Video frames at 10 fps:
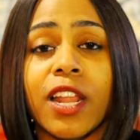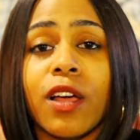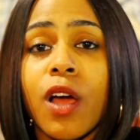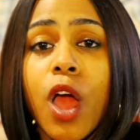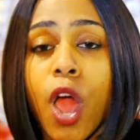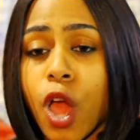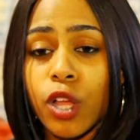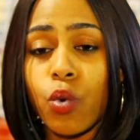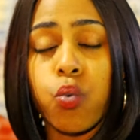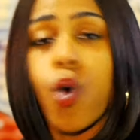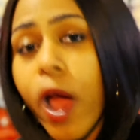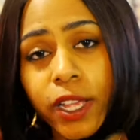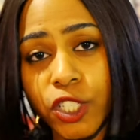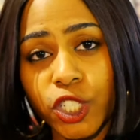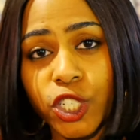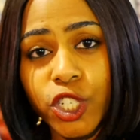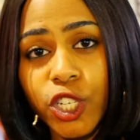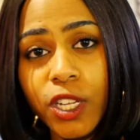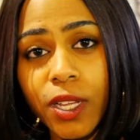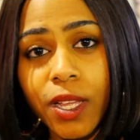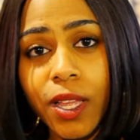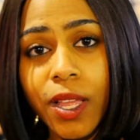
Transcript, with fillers: a rush. Okay.